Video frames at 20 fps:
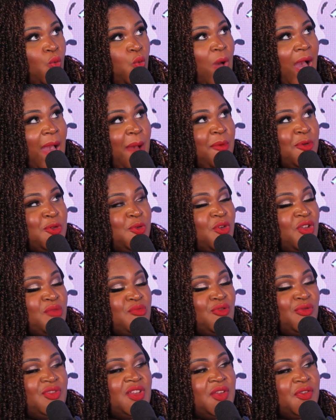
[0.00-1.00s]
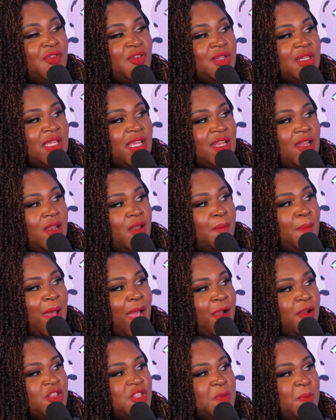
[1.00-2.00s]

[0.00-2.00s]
how are you going to move differently in an empowered